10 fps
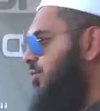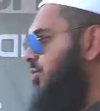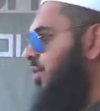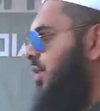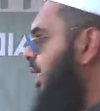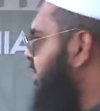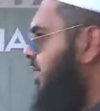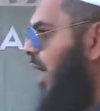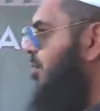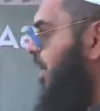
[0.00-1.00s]
true. That
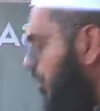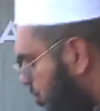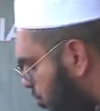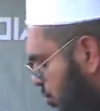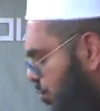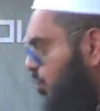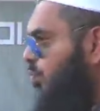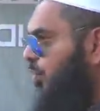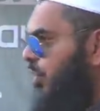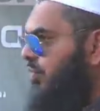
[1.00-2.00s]
just can't be. It's
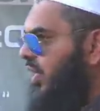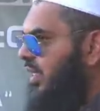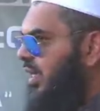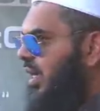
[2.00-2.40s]
too perfect,